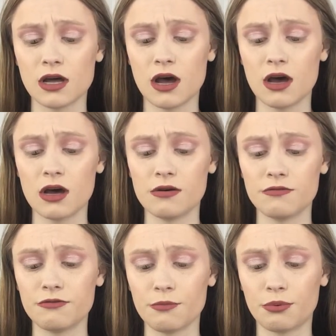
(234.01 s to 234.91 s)

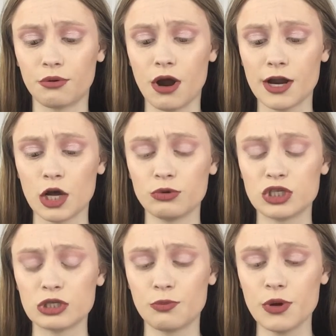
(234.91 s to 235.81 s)
of product, which
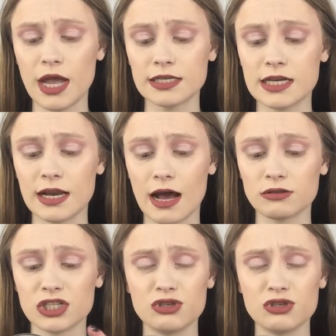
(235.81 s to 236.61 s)
is 0.18 ounces.